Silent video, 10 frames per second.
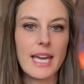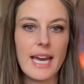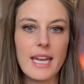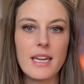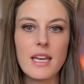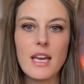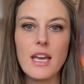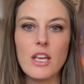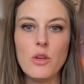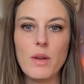edit,
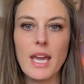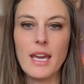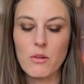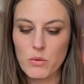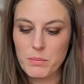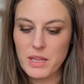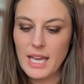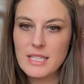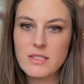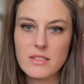you can
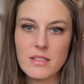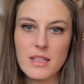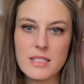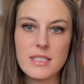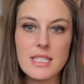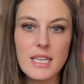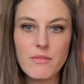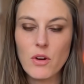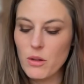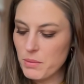replace this
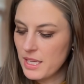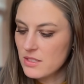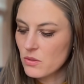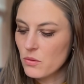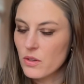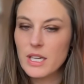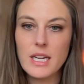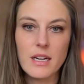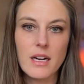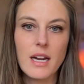default placeholder
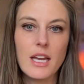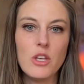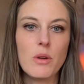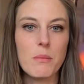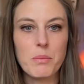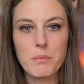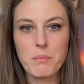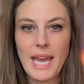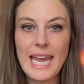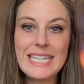here. You can
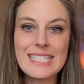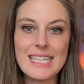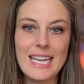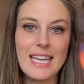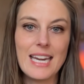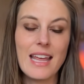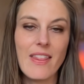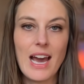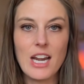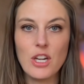paste in
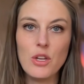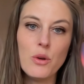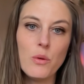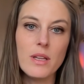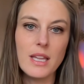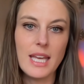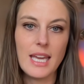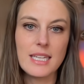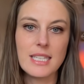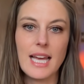that new
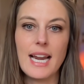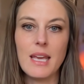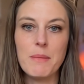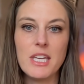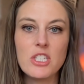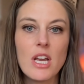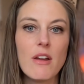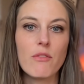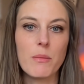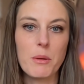link to that image
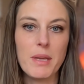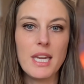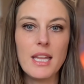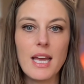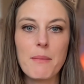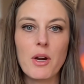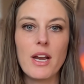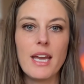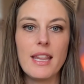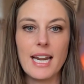from your media
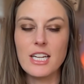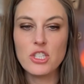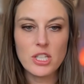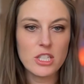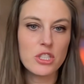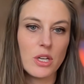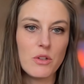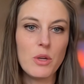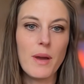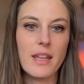library that I just
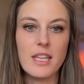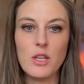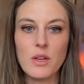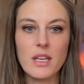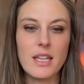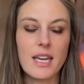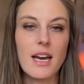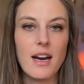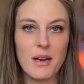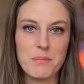showed you, and then you can click
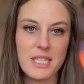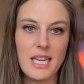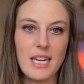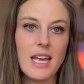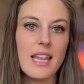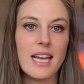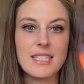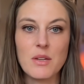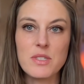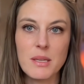update.
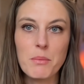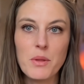That's how simple